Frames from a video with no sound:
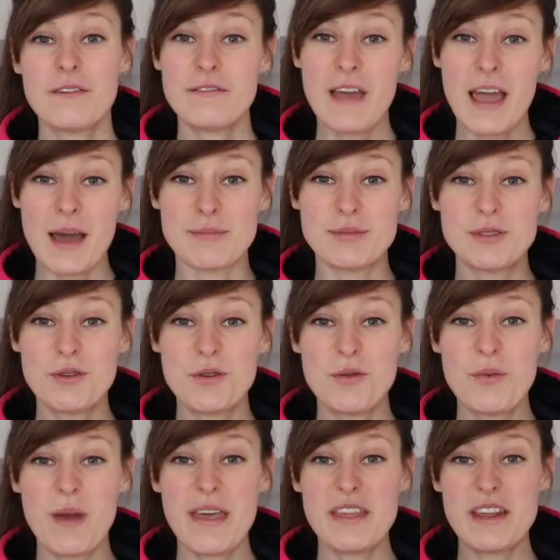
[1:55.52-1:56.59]
Fab! So,
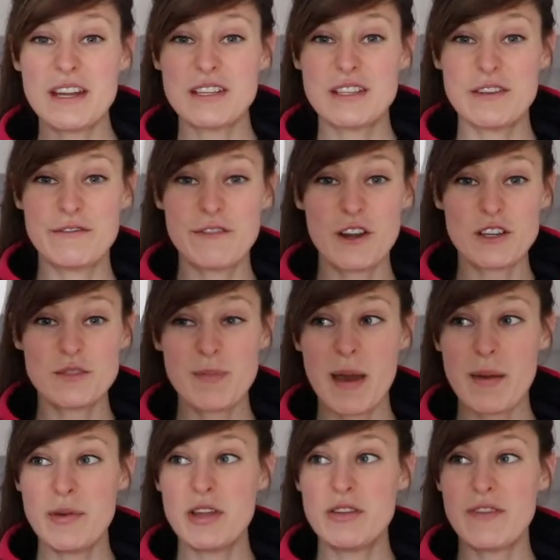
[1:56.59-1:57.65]
whether it's the first
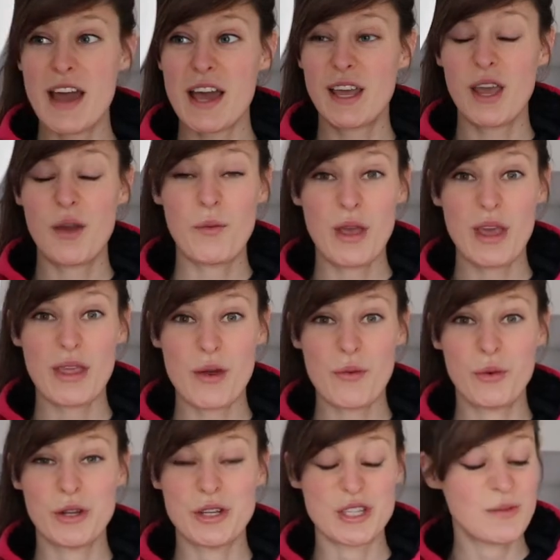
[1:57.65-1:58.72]
badminton racket with a
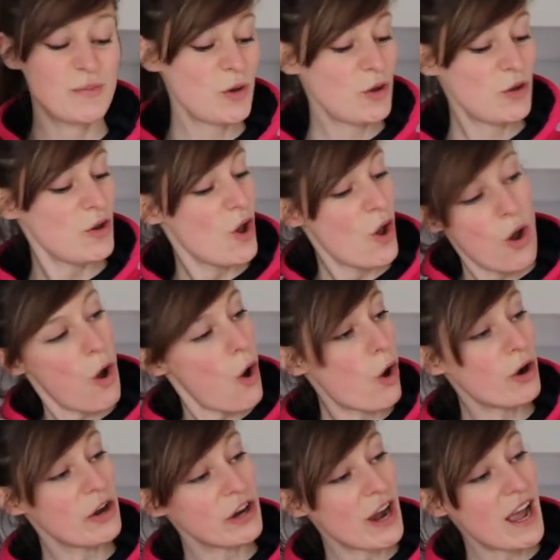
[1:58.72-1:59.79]
wooden spoon
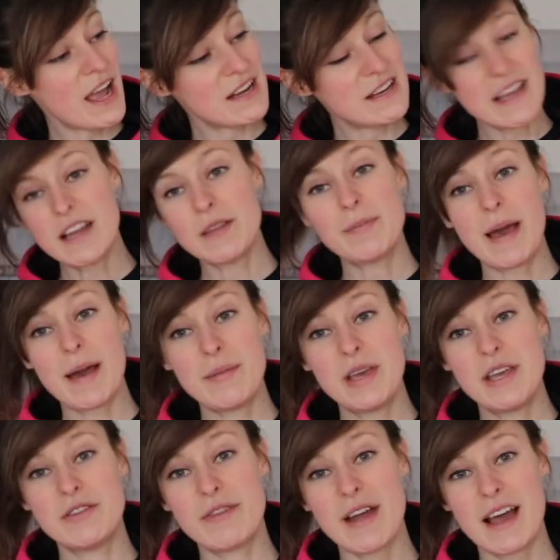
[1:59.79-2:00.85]
or your handheld
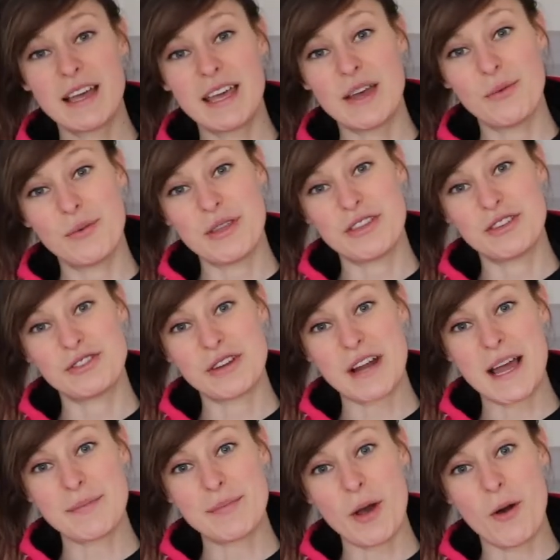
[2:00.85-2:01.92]
badminton racket with the
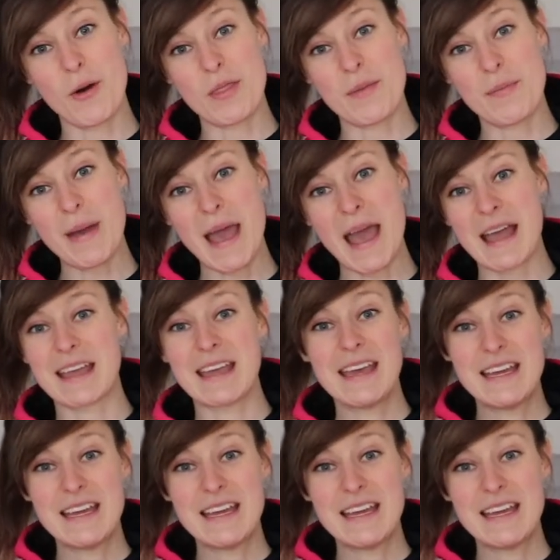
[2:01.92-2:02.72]
strap on the back,